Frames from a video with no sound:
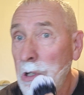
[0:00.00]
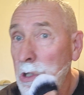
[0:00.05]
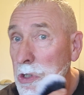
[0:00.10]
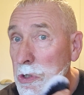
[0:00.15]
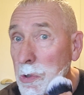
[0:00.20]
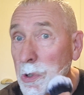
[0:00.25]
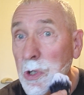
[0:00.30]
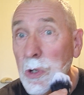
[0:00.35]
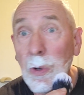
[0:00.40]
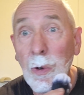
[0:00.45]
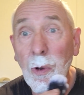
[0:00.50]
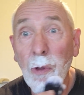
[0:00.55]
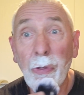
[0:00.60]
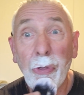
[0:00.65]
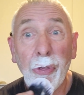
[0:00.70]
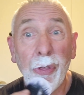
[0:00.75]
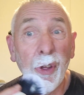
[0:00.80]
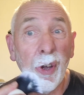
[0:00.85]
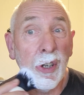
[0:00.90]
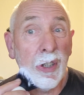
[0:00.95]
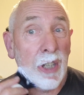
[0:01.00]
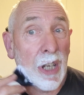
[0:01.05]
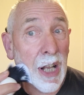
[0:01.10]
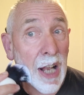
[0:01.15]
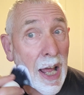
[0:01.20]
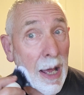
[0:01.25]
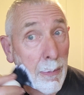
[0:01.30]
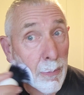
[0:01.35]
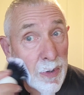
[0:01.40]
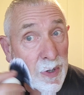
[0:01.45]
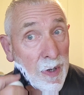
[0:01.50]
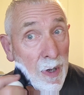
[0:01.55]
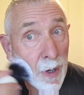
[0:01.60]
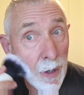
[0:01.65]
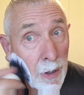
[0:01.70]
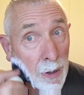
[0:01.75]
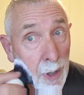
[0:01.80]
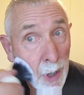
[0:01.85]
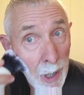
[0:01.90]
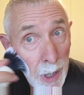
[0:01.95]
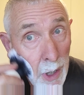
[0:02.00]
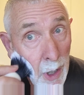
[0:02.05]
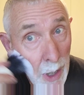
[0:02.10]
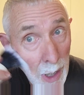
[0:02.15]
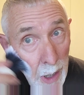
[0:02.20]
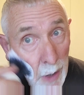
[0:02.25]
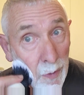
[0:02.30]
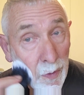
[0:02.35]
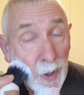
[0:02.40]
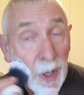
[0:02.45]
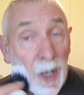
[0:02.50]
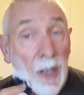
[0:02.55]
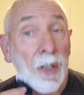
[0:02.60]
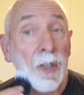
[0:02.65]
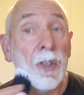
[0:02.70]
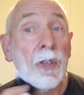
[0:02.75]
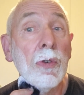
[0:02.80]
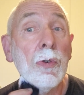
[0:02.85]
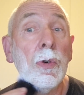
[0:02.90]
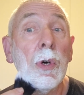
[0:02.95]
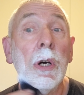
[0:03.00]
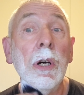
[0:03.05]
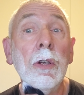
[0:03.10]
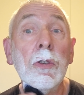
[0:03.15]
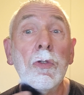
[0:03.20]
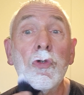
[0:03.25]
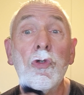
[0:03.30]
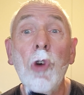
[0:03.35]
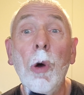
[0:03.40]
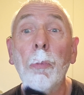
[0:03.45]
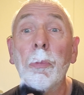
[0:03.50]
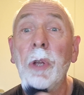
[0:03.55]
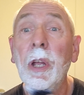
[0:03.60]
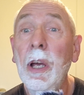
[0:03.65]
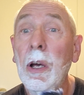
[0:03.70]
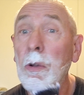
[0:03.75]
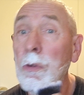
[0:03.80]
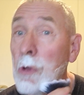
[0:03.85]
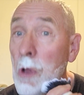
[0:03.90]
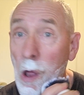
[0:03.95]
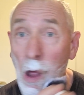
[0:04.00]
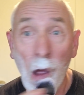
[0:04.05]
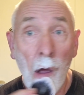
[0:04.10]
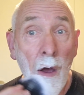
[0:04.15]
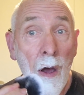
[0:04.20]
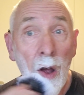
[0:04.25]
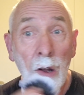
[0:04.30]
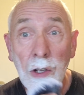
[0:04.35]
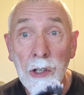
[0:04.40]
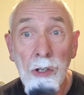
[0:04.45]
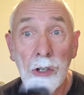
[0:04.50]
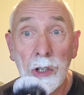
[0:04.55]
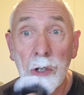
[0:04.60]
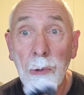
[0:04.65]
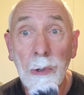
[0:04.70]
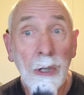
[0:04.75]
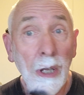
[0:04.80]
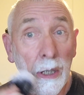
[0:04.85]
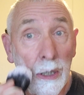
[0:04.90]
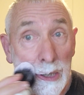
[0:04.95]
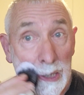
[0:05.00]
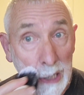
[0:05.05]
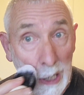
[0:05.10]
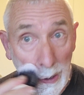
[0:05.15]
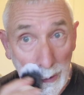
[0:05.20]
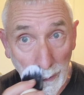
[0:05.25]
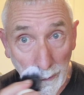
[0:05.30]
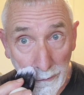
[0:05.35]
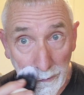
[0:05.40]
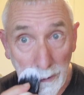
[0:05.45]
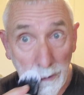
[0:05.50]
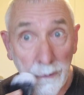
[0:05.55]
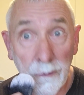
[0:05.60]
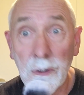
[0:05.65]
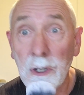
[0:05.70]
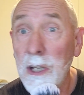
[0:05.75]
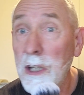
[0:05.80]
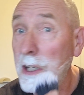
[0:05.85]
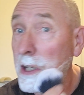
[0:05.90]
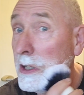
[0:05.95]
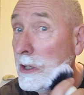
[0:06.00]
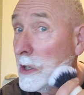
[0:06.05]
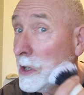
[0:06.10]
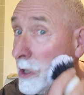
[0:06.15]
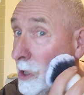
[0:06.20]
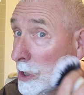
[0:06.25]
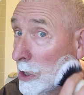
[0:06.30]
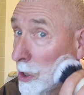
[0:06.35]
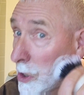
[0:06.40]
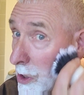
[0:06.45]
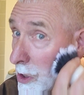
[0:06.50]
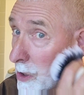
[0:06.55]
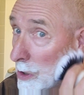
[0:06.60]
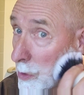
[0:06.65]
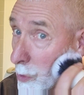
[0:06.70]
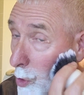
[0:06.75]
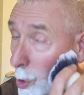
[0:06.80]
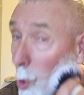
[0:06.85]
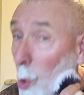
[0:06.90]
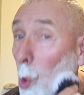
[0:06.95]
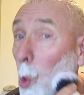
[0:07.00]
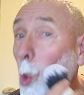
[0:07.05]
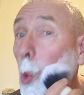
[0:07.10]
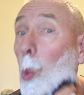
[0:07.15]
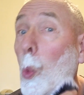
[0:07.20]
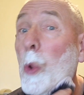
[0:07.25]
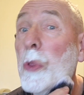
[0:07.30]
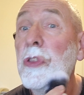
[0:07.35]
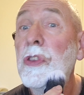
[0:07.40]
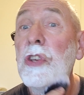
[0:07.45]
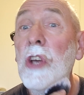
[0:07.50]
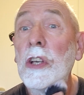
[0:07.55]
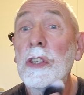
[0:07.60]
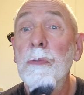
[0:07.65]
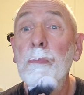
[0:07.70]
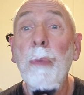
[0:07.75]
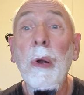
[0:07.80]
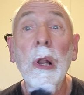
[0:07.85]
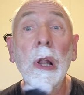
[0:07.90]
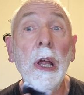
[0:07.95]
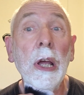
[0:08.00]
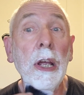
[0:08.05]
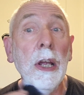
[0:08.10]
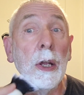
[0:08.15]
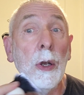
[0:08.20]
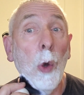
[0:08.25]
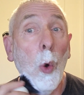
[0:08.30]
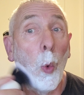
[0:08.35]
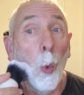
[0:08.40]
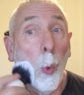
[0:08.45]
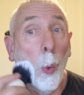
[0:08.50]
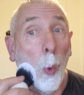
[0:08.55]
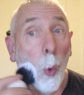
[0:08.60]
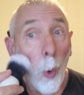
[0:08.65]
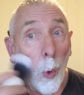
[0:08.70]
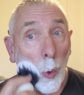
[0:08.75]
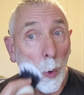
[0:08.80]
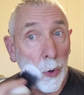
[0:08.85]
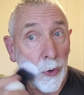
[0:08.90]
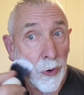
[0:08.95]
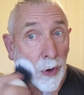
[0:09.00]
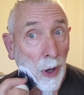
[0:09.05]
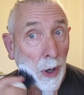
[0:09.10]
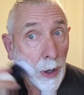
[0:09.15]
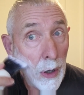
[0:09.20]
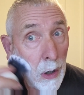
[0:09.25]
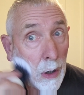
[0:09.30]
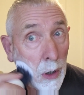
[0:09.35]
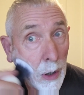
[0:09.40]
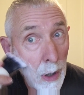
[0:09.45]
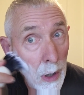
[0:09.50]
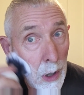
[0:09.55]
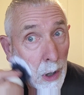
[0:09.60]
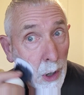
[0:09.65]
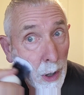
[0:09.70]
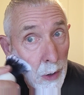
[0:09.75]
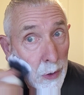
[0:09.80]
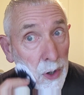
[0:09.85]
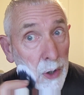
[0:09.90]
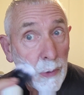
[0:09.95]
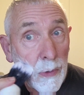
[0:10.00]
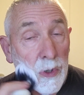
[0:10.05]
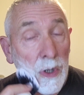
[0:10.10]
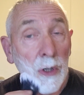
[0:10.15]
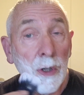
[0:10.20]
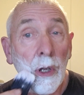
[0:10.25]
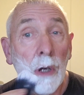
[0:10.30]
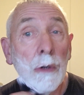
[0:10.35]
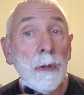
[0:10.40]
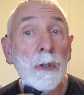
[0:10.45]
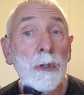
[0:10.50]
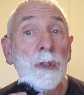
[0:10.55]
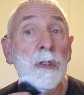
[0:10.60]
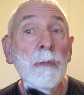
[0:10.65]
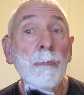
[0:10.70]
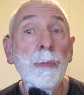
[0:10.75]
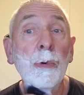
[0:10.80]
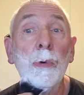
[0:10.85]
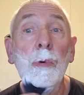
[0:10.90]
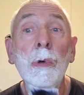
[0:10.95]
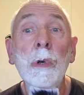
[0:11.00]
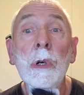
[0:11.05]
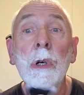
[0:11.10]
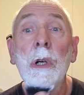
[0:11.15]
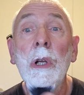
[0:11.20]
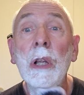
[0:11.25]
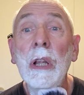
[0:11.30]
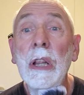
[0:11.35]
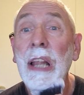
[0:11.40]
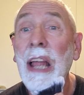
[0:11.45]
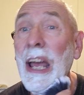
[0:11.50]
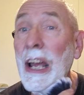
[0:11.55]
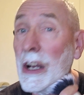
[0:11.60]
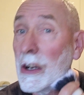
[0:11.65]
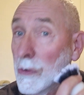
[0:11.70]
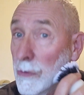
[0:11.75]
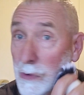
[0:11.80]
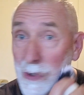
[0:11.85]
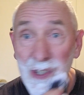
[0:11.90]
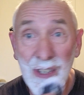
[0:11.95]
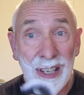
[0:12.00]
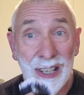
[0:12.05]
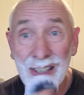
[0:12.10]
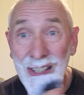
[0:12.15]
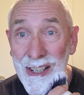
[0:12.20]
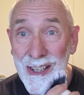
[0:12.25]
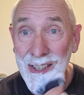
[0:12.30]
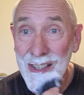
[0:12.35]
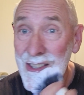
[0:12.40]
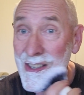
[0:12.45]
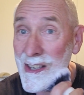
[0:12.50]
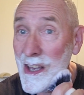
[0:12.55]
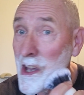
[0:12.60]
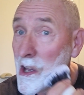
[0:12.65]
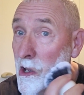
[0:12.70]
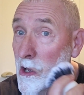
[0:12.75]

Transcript: should we call it 30 laps, then to drop down to do another 10 or 15 with just plain water. There is a noticeable lack of resistance